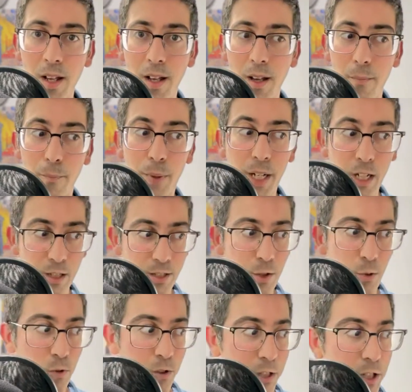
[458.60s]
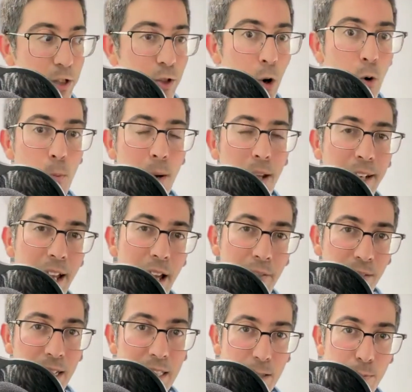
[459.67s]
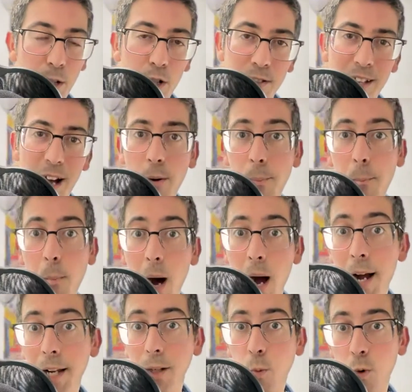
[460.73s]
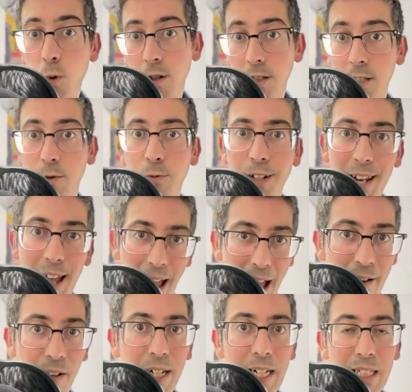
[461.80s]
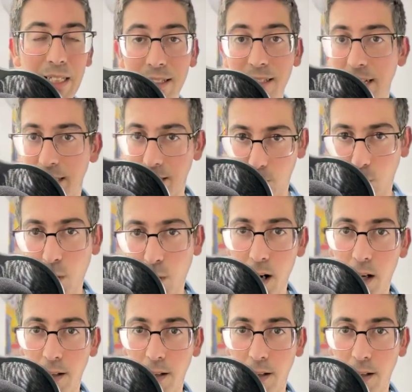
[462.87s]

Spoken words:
because there were so many evidence, because our mind works with evidence as well.